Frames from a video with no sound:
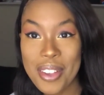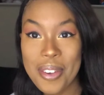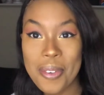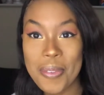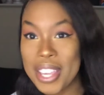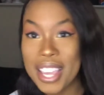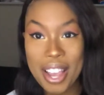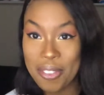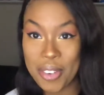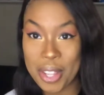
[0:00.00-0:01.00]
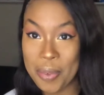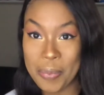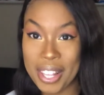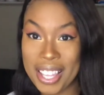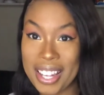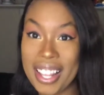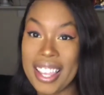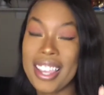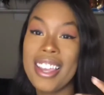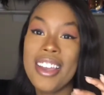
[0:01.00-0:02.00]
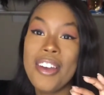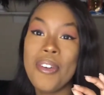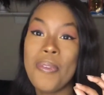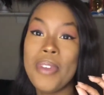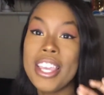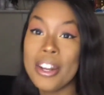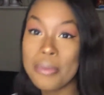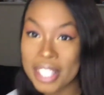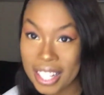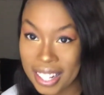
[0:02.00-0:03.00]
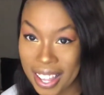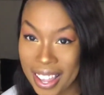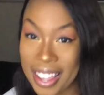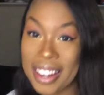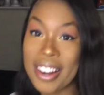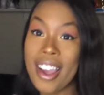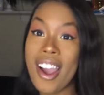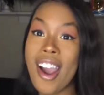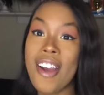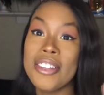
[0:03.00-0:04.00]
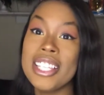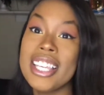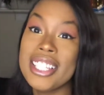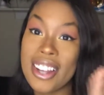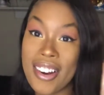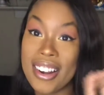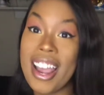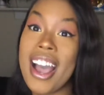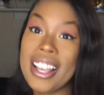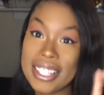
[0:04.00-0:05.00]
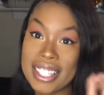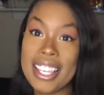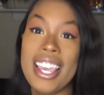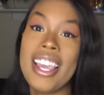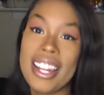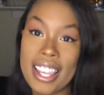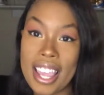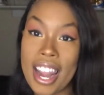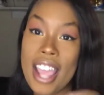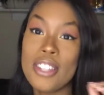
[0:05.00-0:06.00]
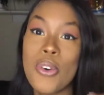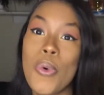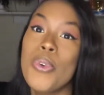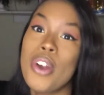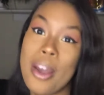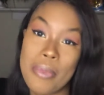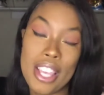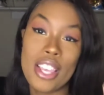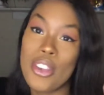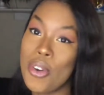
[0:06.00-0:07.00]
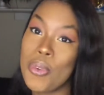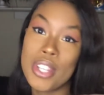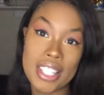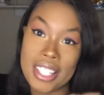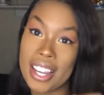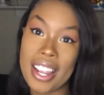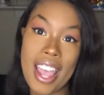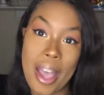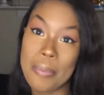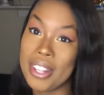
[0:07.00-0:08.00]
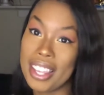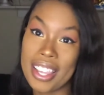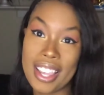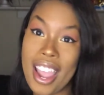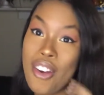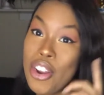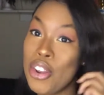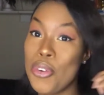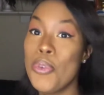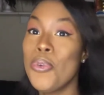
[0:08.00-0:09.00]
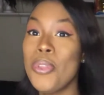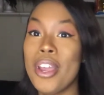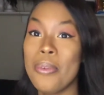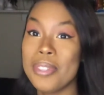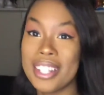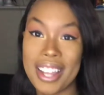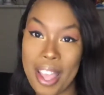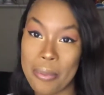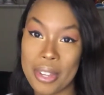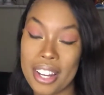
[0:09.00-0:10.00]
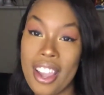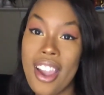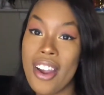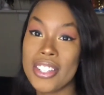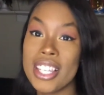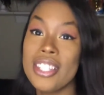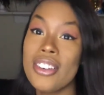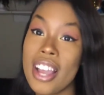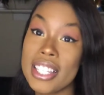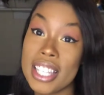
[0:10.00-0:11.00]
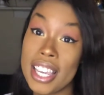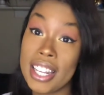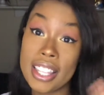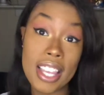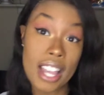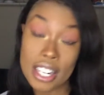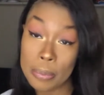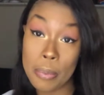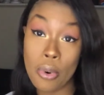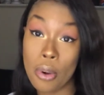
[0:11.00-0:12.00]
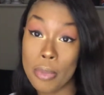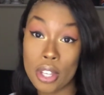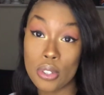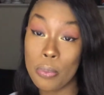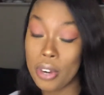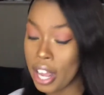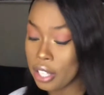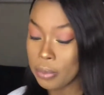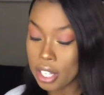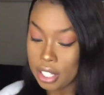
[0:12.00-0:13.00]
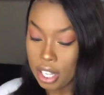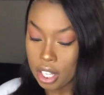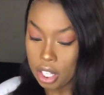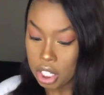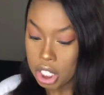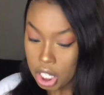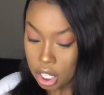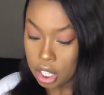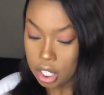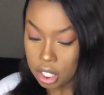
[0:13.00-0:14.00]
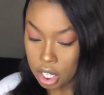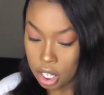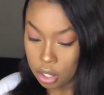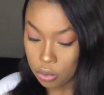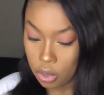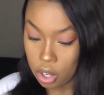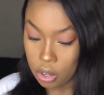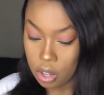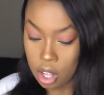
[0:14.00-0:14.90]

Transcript: We got freaking played. Like, we get up to the line, our tickets are not scanning, and I told her, I'm like, yo, this is gonna happen. Like, I already knew that it was gonna happen. Our tickets are not scanning. Thank gosh people are being super nice because, like, legit, this ticket is real.